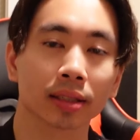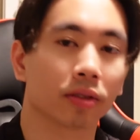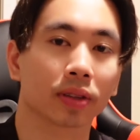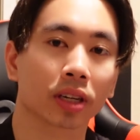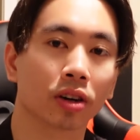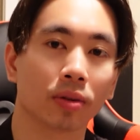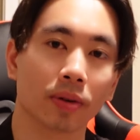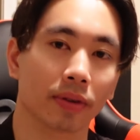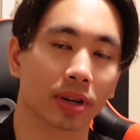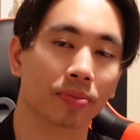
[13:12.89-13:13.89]
With the comb
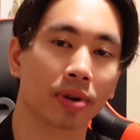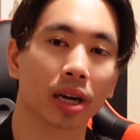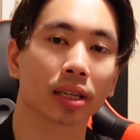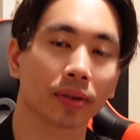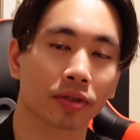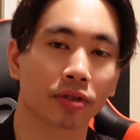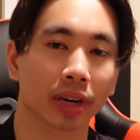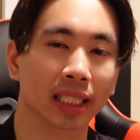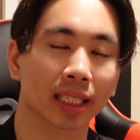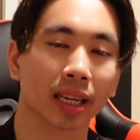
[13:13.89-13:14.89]
over, the product of
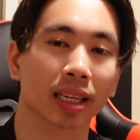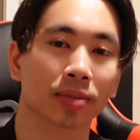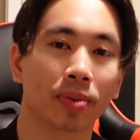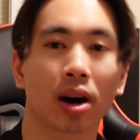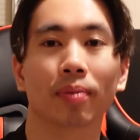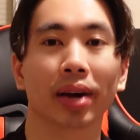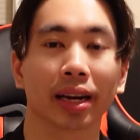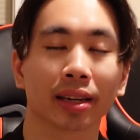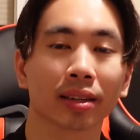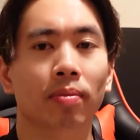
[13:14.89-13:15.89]
choice is pomade.